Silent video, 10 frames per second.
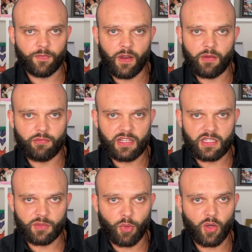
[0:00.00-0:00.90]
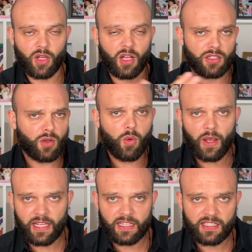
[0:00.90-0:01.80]
very recent podcast
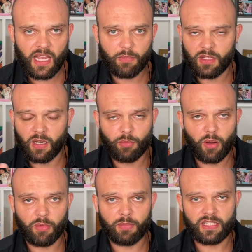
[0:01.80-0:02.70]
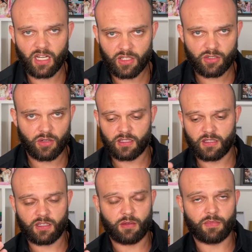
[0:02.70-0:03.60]
quite in depth, and I probably touched on
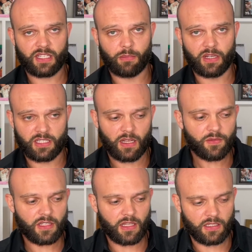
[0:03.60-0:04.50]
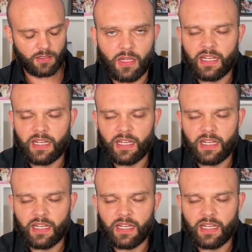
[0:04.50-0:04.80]
some similar stuff to this.